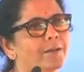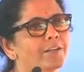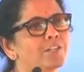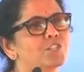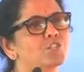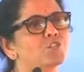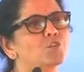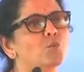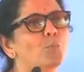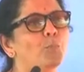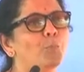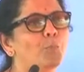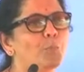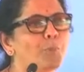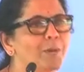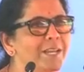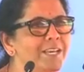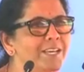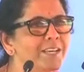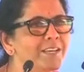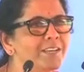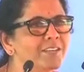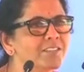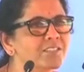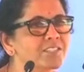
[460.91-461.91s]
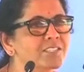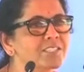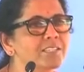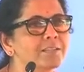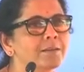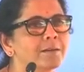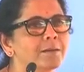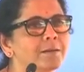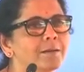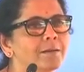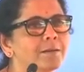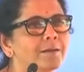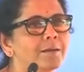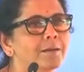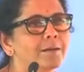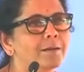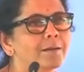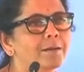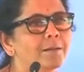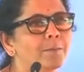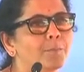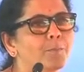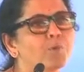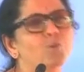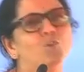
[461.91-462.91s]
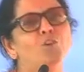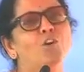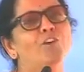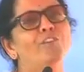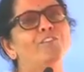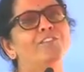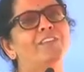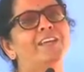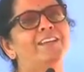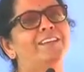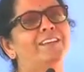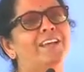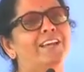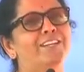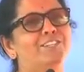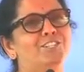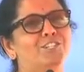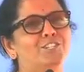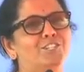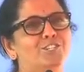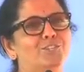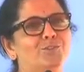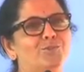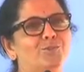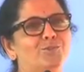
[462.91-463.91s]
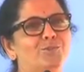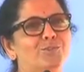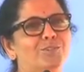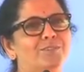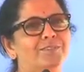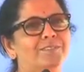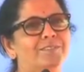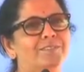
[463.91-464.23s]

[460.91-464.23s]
So please, put on that attitude.